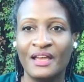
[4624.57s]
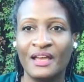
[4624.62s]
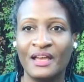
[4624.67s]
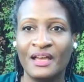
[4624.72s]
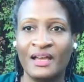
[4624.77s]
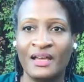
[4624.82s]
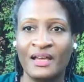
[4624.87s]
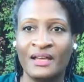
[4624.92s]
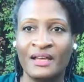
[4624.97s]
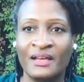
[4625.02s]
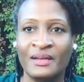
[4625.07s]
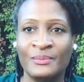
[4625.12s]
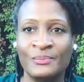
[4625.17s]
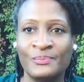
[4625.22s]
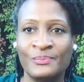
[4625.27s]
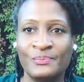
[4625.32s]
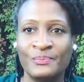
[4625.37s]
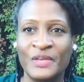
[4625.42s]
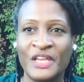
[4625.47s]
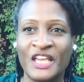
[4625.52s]

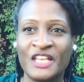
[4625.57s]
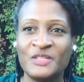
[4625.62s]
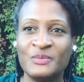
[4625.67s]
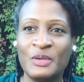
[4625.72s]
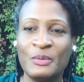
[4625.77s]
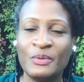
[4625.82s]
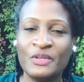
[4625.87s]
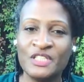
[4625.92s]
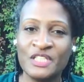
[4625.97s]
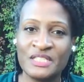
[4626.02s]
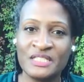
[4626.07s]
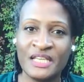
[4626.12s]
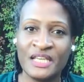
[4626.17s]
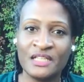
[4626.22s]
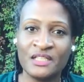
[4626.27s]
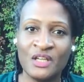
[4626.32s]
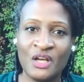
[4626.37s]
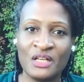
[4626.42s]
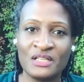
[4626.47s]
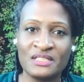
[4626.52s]
because people just get
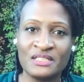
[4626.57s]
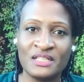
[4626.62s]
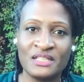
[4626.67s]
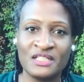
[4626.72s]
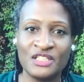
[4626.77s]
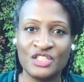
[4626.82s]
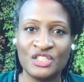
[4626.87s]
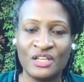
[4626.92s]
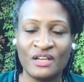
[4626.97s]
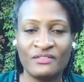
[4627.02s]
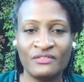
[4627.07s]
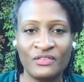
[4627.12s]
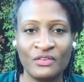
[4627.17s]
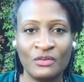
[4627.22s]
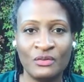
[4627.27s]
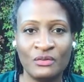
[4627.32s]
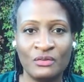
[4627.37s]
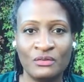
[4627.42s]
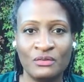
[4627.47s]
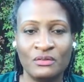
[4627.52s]
lost in the
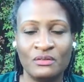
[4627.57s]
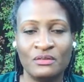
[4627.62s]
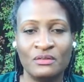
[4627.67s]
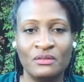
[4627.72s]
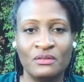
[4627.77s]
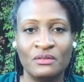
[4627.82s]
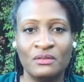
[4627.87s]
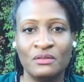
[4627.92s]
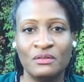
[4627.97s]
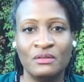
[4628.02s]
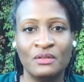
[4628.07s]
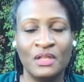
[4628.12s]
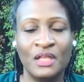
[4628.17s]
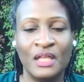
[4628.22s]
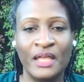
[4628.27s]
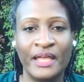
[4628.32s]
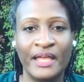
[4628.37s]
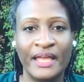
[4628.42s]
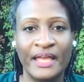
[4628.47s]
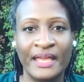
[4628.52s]
shuffle.
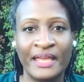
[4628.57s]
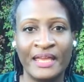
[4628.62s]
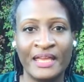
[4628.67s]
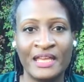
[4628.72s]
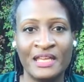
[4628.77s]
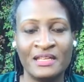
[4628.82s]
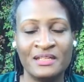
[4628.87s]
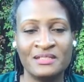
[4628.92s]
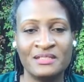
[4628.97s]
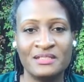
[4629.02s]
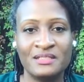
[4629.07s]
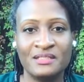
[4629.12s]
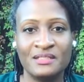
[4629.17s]
And